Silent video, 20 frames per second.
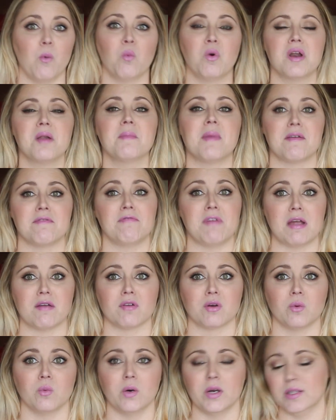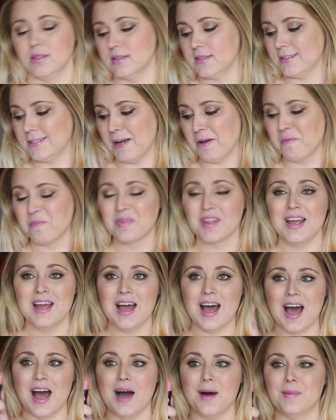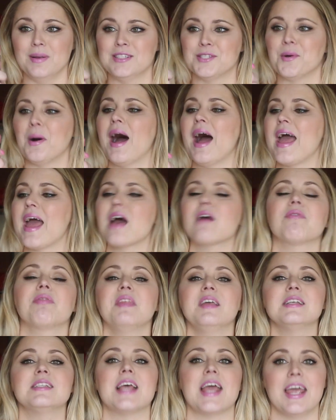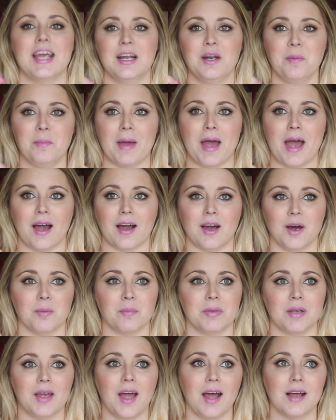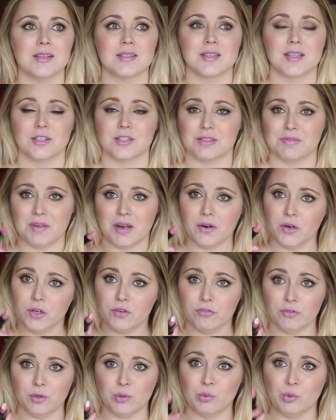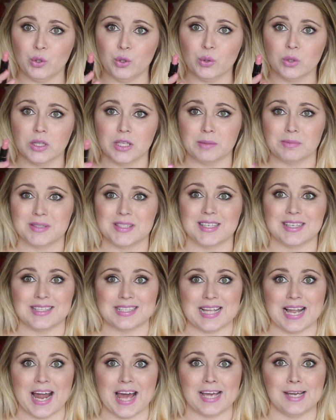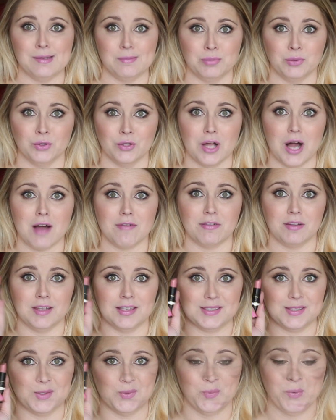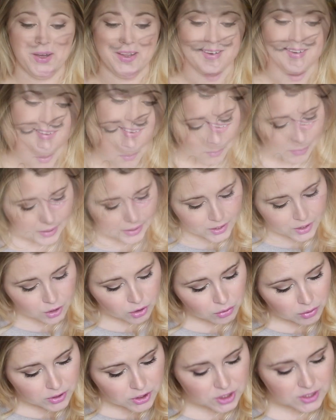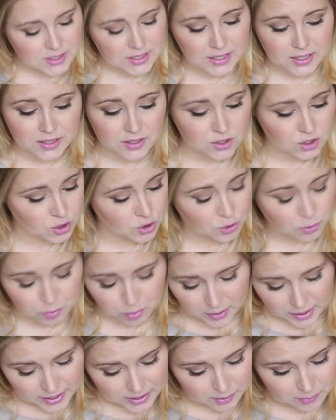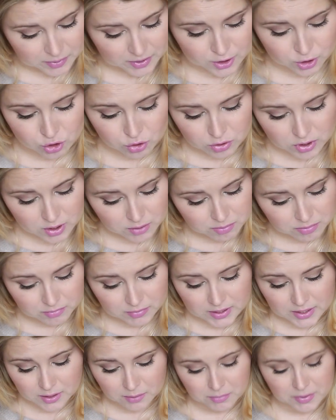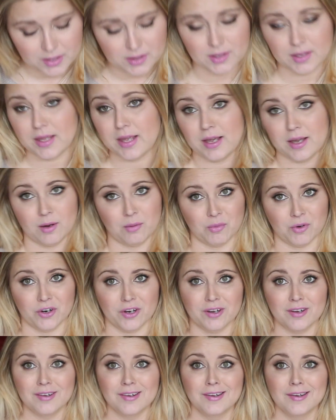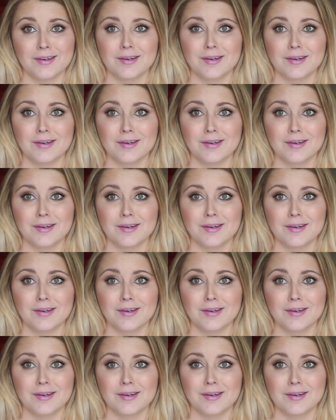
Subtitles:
One of my favorite ones. So, and so I have this and a backup because there's very few nude lipsticks that I can pull off, and this is one. Buddy, you were just getting sprayed because you keep getting by the camera.